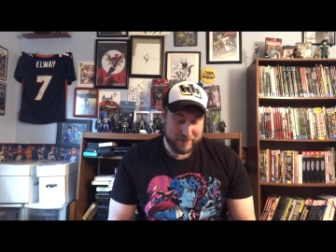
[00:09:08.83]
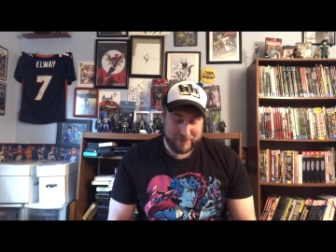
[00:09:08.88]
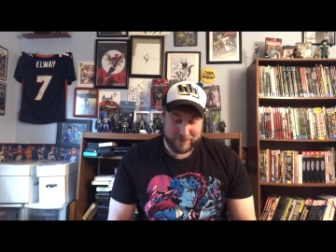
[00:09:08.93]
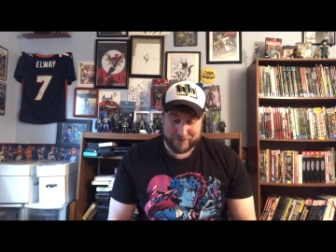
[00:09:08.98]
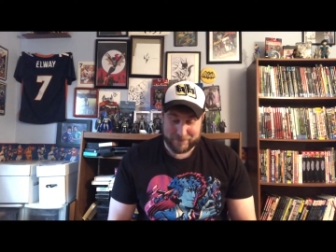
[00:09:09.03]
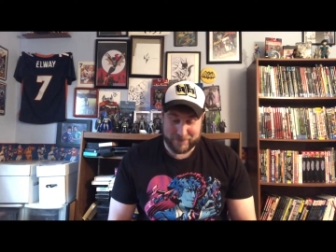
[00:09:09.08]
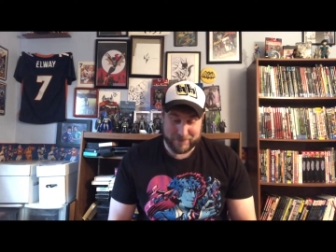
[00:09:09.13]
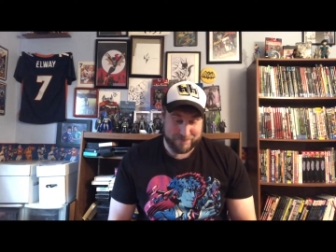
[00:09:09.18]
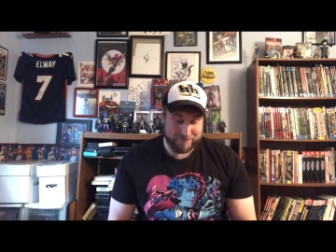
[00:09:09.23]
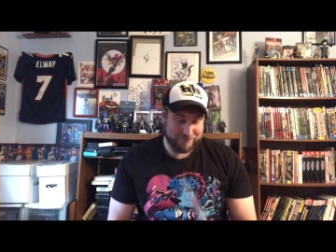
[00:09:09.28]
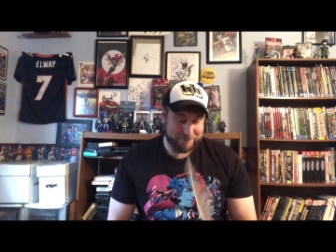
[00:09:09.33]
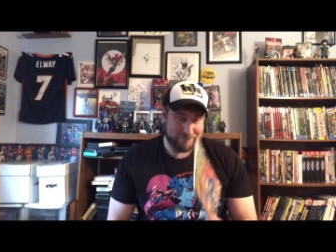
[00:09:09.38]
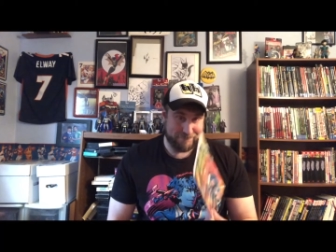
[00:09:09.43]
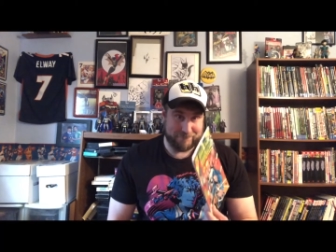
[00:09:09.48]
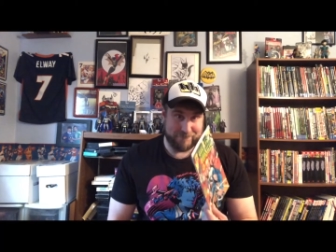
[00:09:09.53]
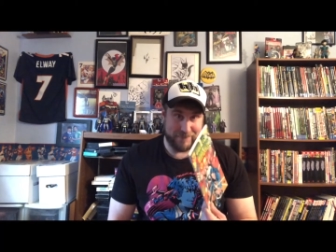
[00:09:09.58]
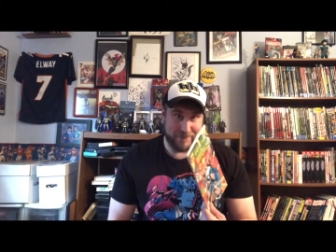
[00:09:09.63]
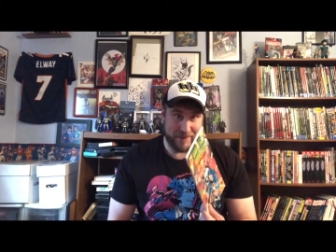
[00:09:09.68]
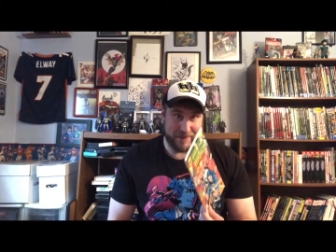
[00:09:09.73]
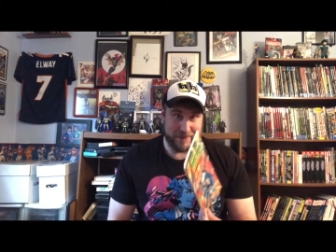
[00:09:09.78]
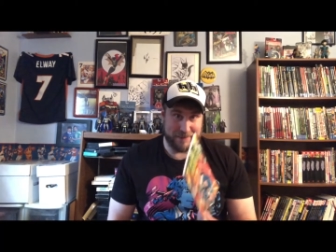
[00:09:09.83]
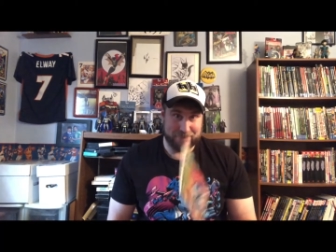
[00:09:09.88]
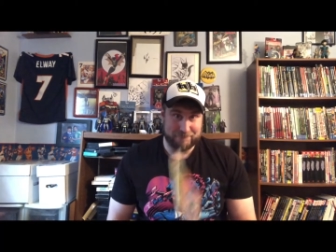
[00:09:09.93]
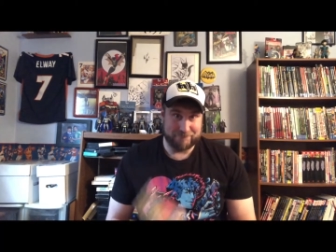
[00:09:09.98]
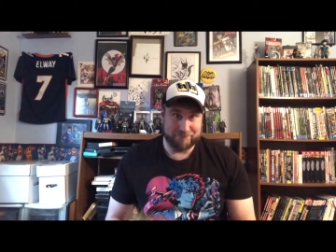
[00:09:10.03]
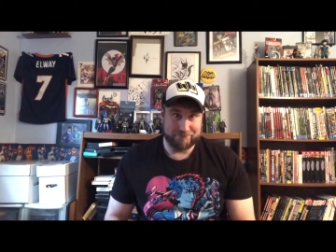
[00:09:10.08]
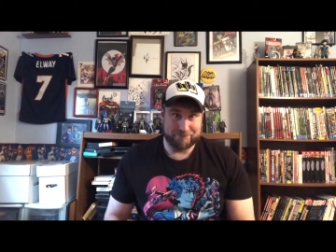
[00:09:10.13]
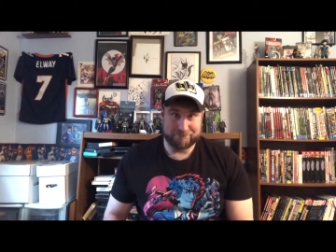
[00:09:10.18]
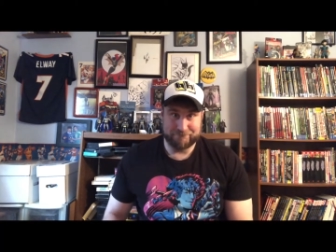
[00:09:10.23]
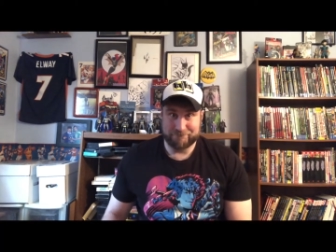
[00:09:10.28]
but, yeah.
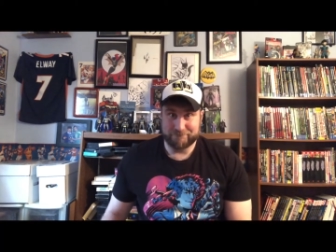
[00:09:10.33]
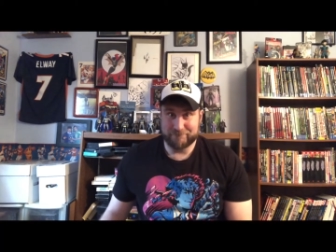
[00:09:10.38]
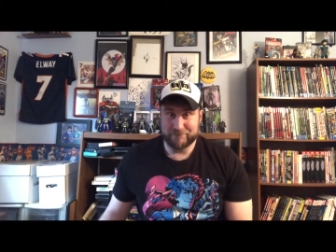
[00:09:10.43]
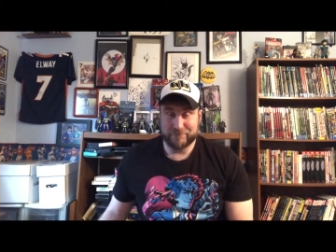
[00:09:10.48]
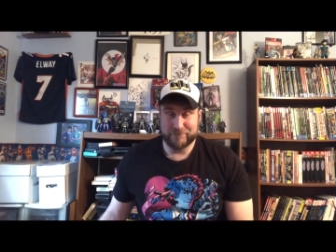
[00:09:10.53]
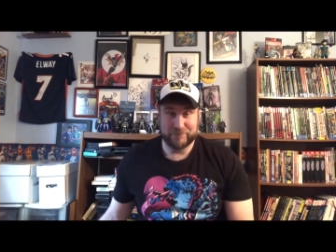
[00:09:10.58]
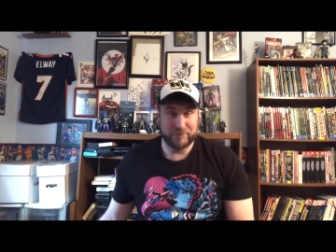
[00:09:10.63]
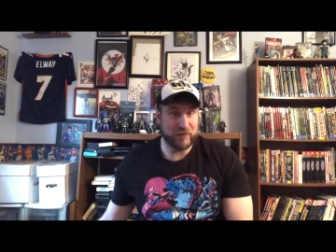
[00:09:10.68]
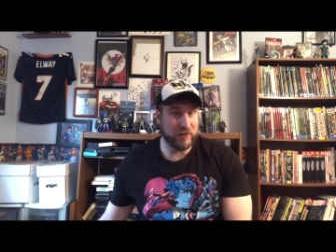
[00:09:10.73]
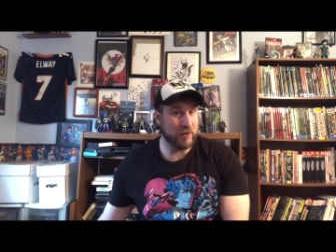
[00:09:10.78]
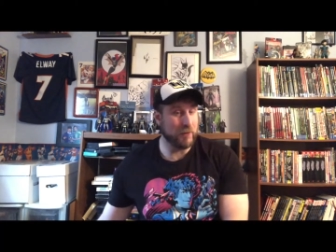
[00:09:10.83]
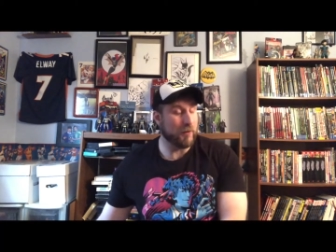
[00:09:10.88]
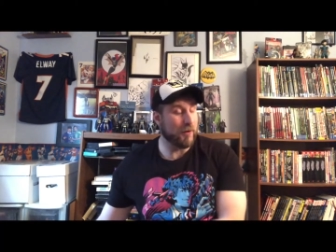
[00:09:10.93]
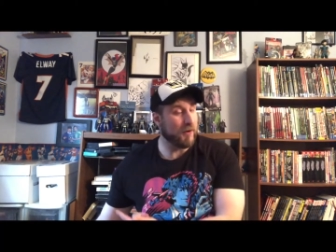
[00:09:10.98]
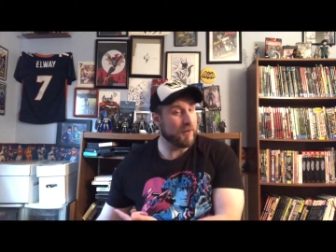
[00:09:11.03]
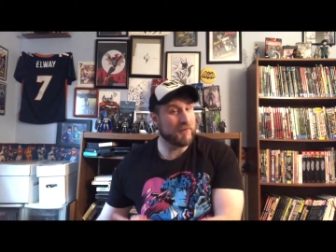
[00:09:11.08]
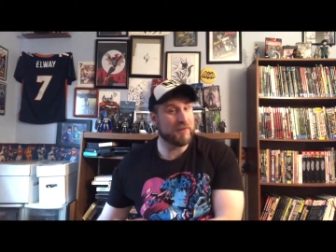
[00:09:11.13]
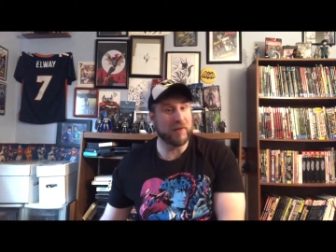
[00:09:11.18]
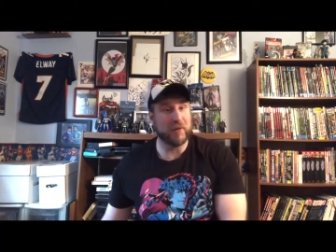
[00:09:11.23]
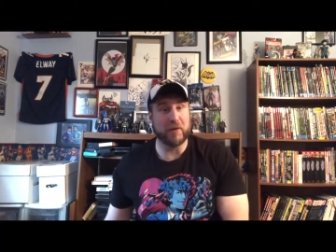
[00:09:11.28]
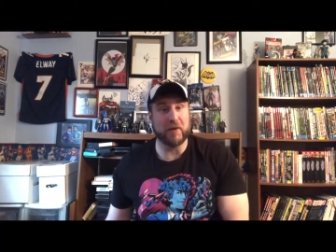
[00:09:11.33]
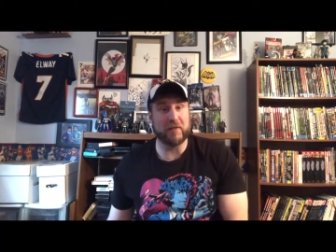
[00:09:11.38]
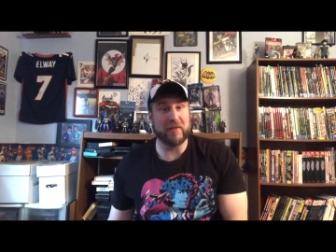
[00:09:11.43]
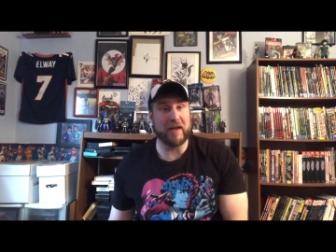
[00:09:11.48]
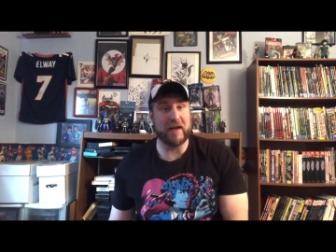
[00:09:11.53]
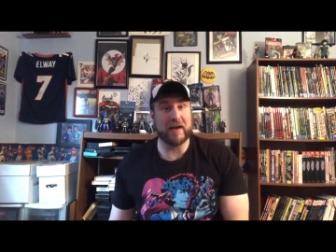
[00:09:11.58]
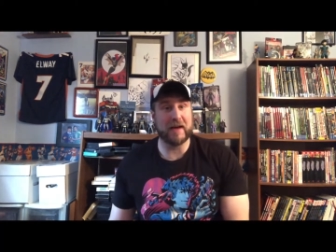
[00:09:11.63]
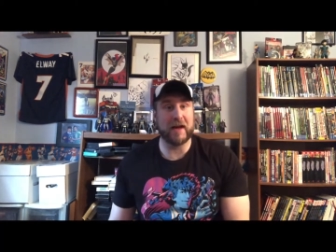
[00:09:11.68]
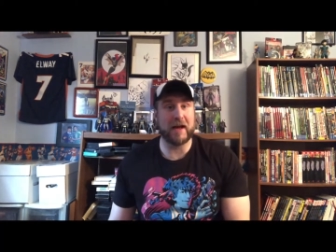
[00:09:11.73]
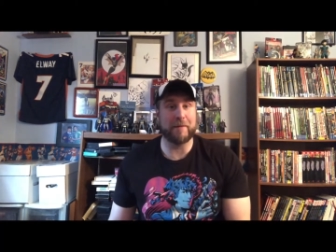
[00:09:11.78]
Do you also own
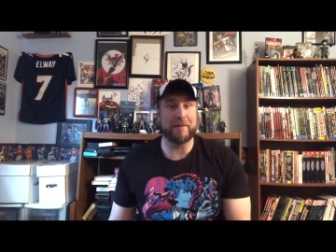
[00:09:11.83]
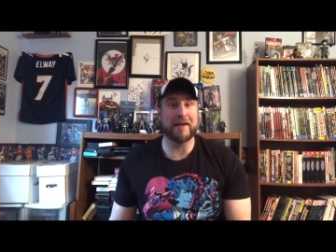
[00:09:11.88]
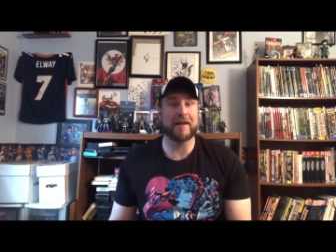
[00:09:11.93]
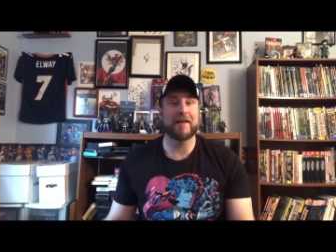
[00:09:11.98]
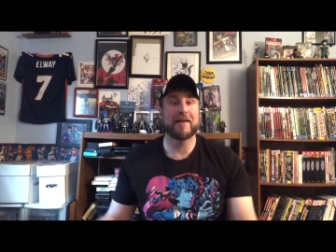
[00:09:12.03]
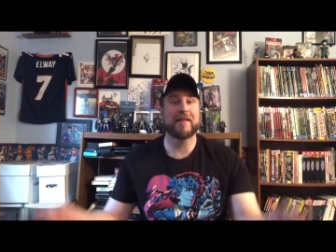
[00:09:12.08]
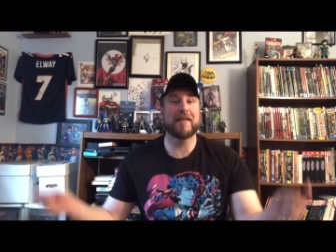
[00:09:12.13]
that comic?